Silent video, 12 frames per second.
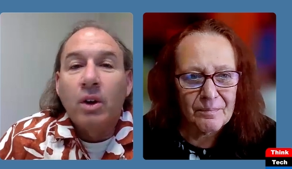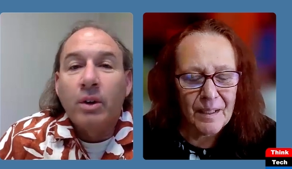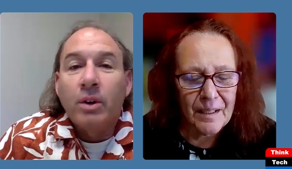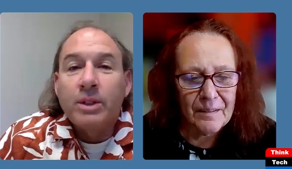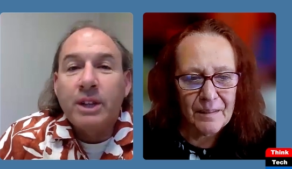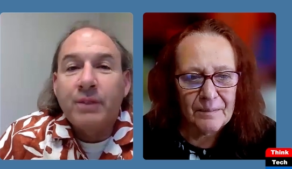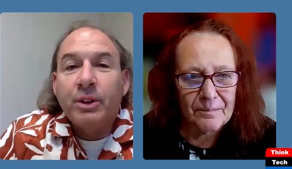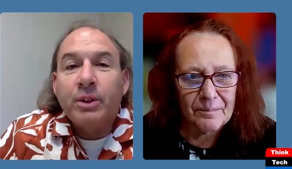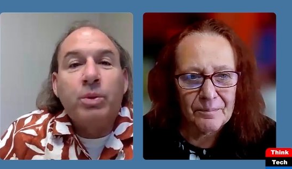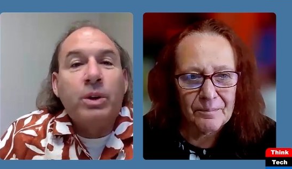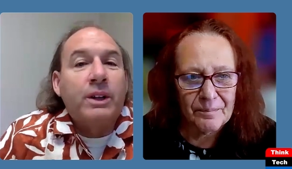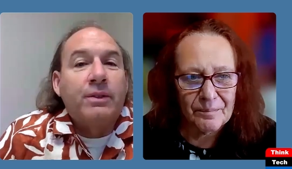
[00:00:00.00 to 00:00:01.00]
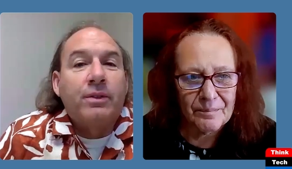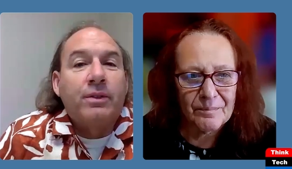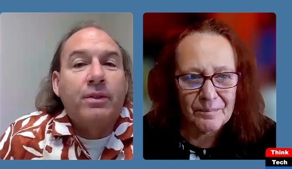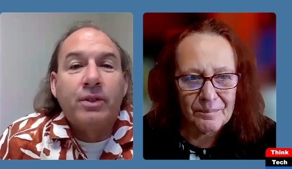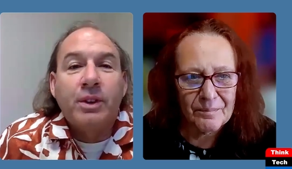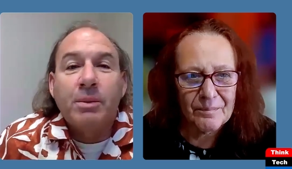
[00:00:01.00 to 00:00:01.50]
Speaker 1: Oh, it was definitely one of
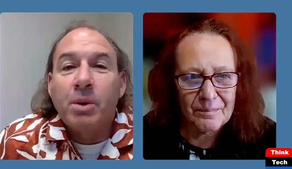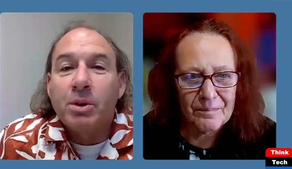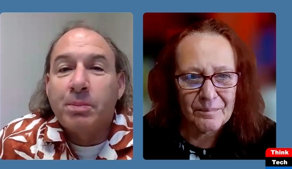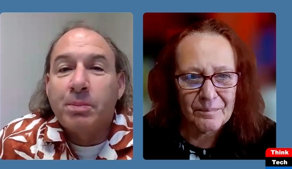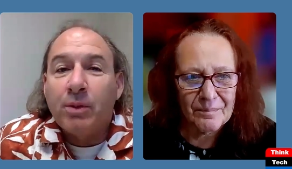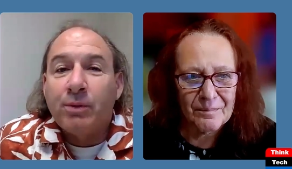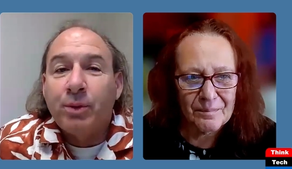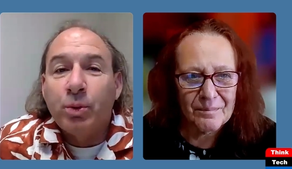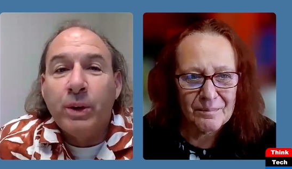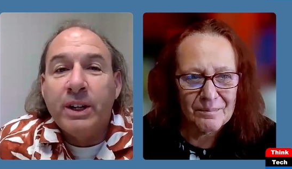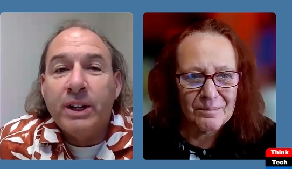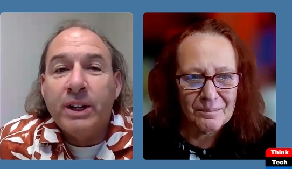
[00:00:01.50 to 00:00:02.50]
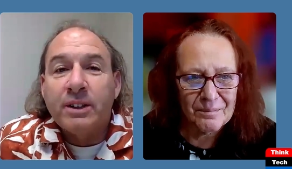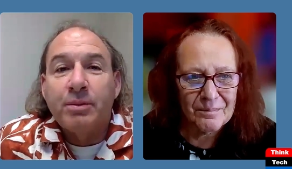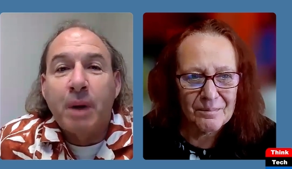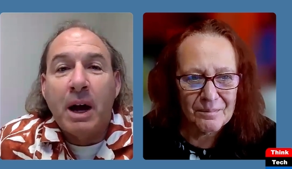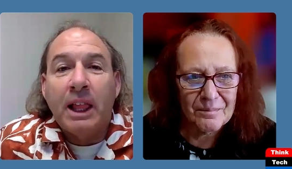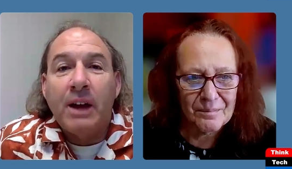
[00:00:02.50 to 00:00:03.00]
the most powerful weeks
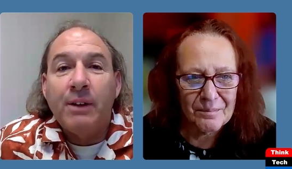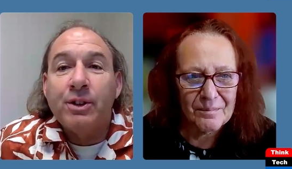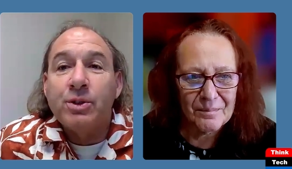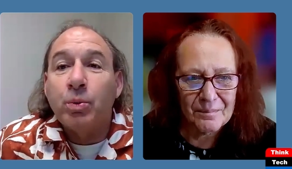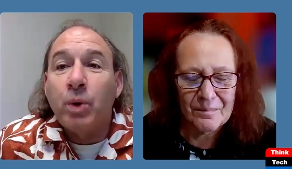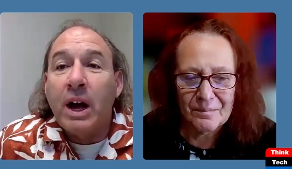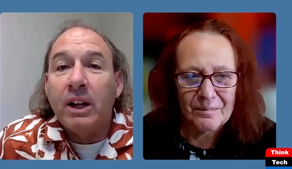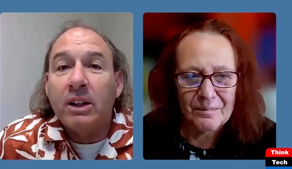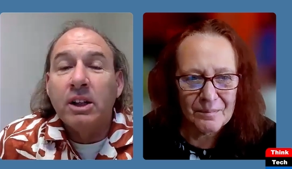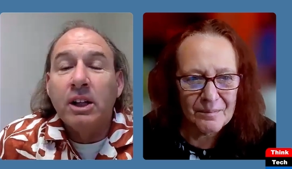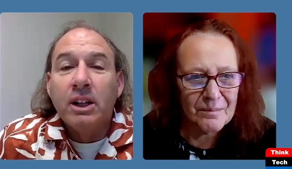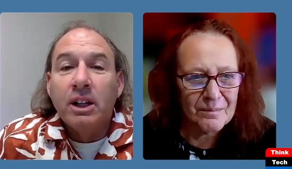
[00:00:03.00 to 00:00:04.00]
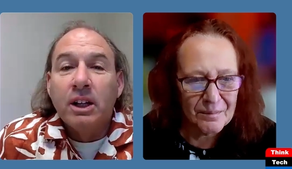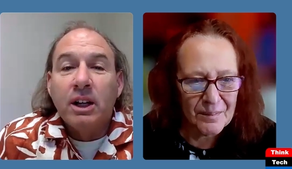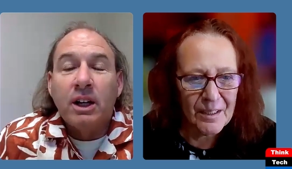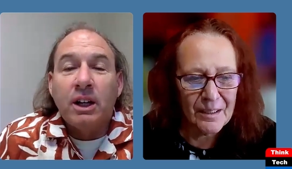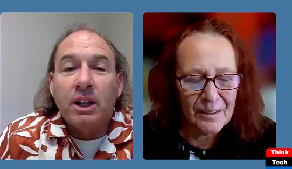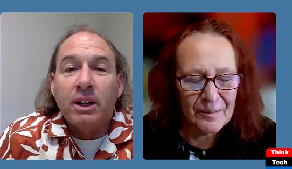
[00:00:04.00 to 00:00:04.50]
of my life as well.
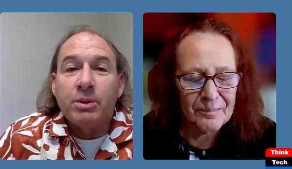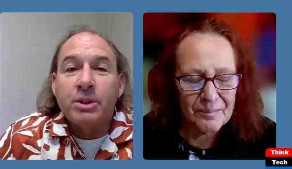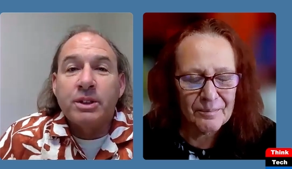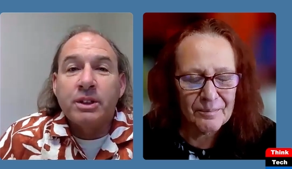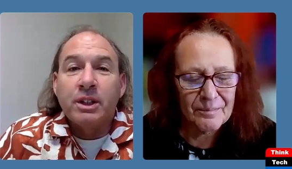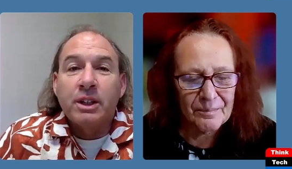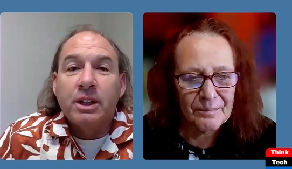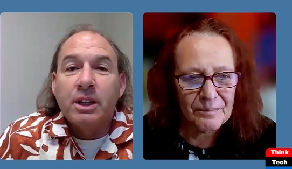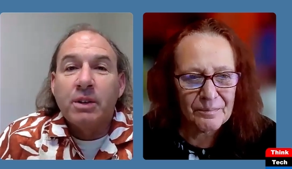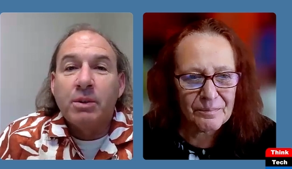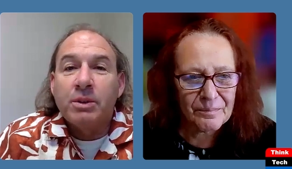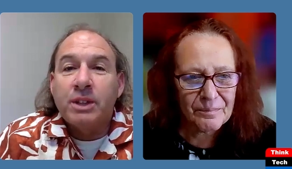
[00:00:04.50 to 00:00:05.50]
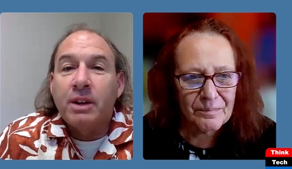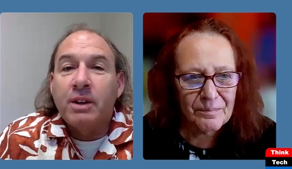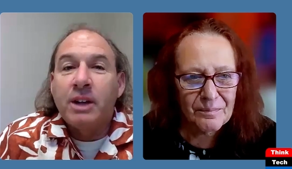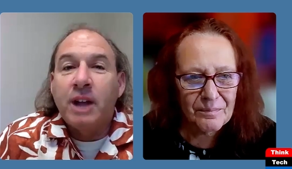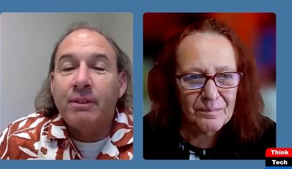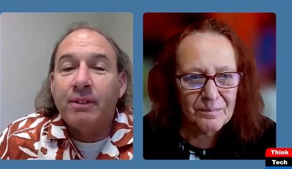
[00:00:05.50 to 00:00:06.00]
Uh, it was it was the
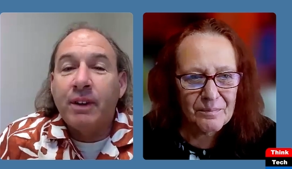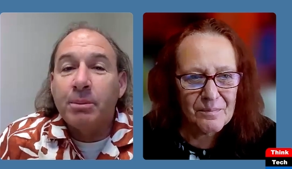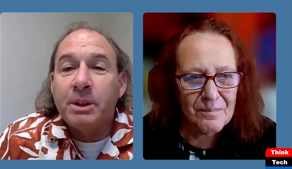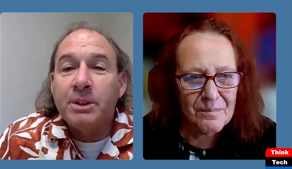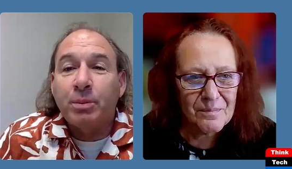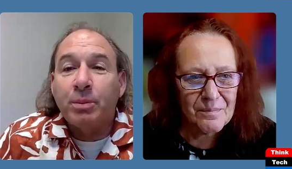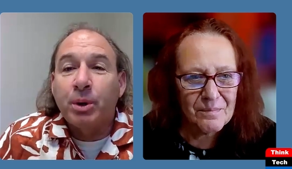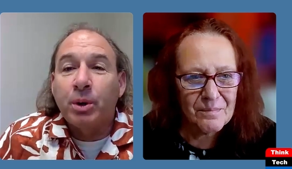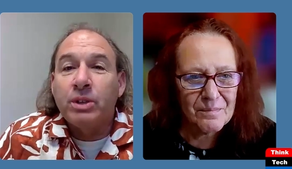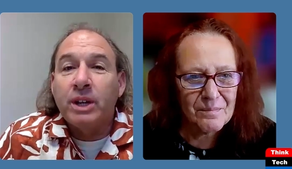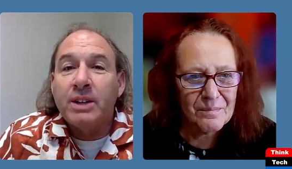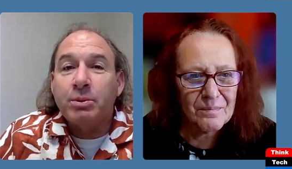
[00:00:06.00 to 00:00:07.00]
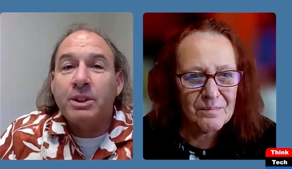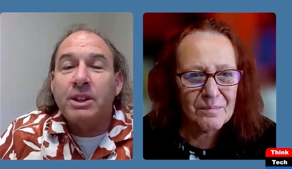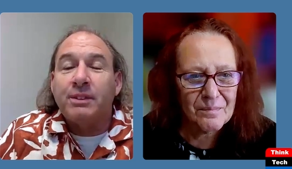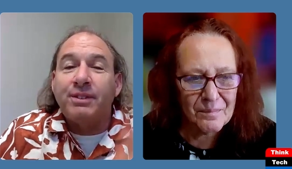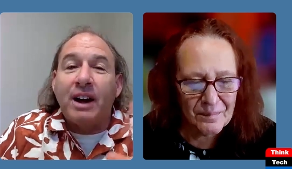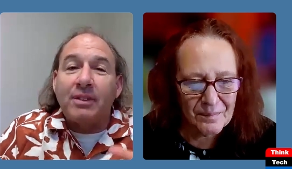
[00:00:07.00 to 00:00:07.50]
nonviolent peaceful protest with the
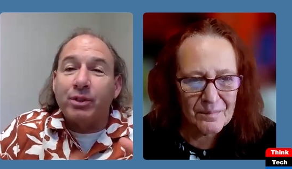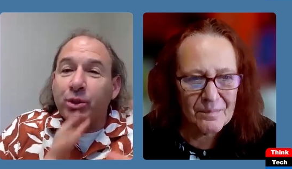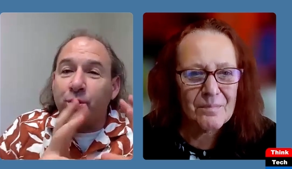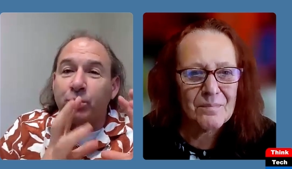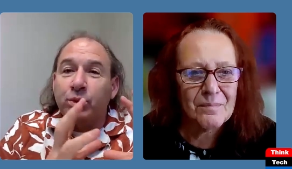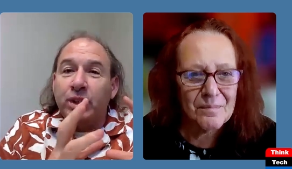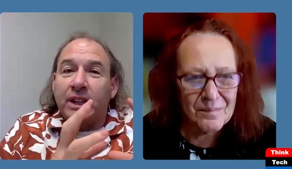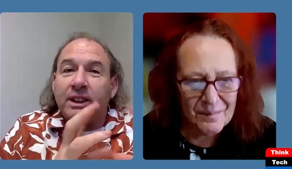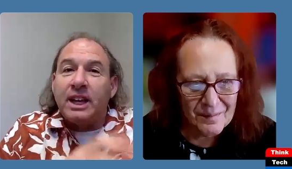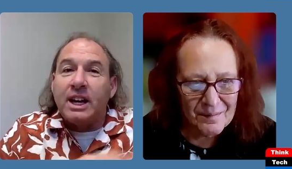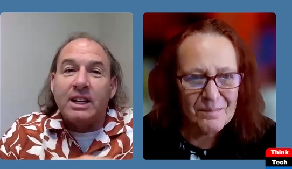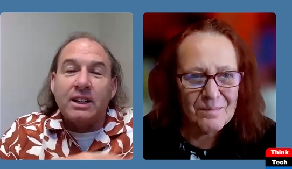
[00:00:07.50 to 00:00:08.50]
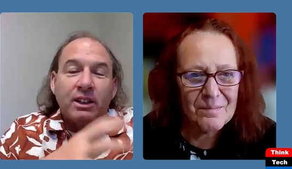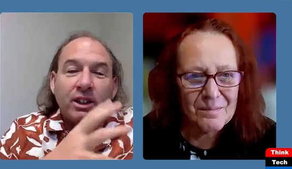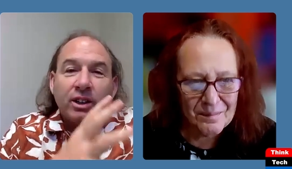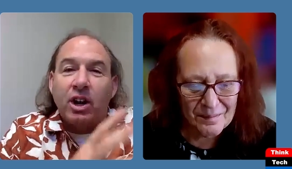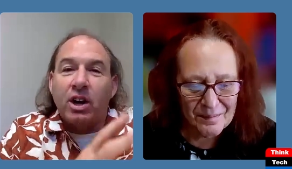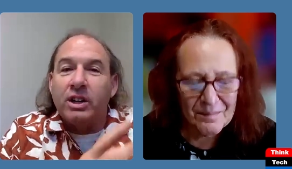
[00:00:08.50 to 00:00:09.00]
Fafaru that they had
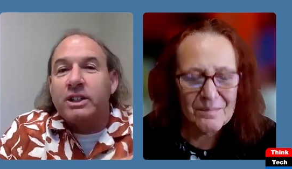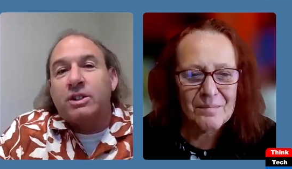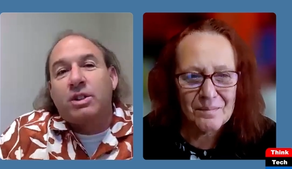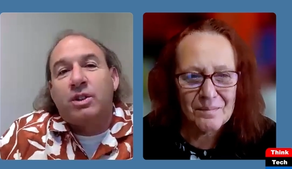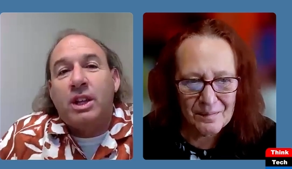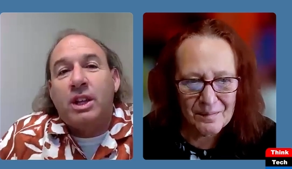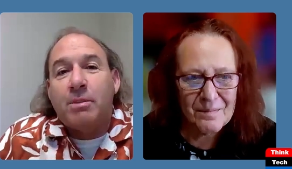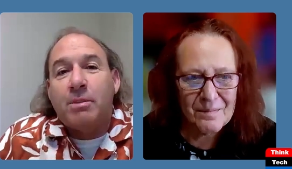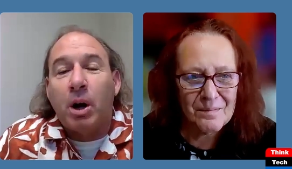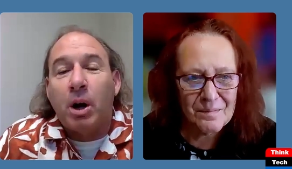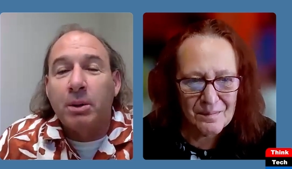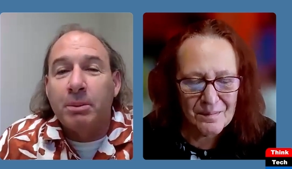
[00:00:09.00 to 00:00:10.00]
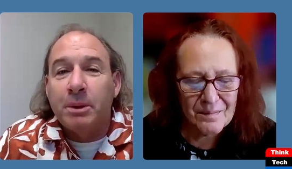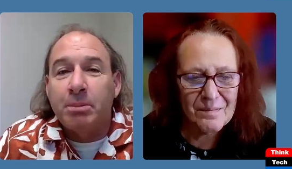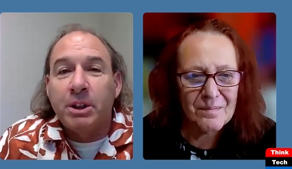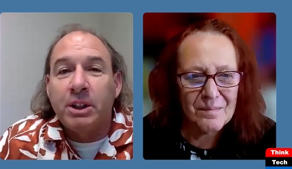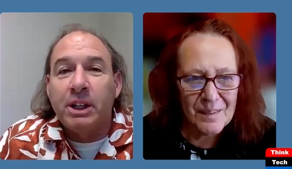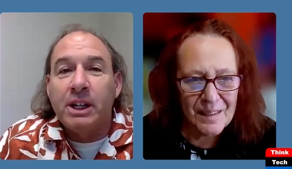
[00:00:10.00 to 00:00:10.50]
gone into the parliament
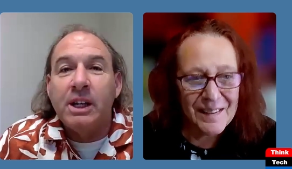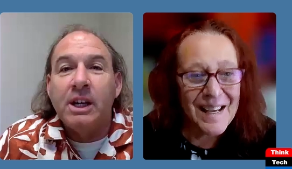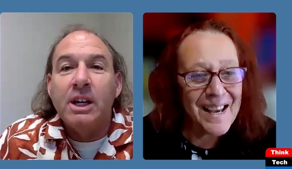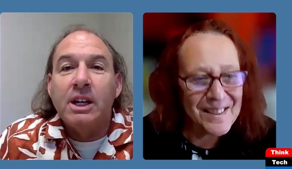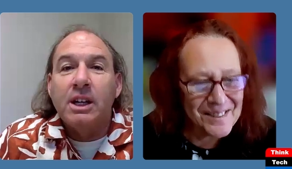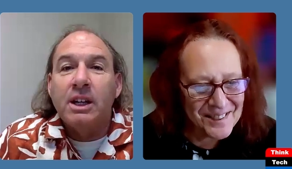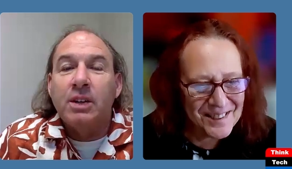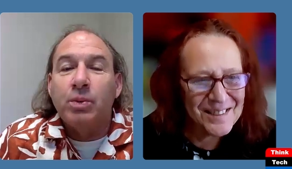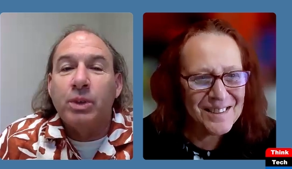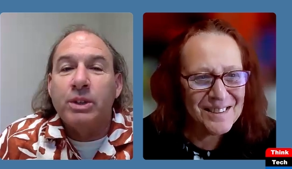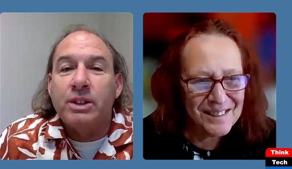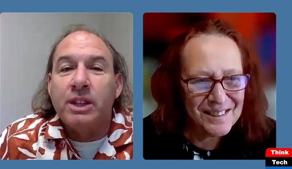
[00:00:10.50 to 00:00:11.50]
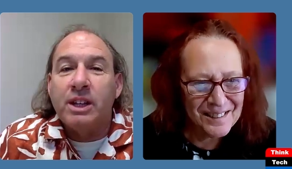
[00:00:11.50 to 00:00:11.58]
building. Yes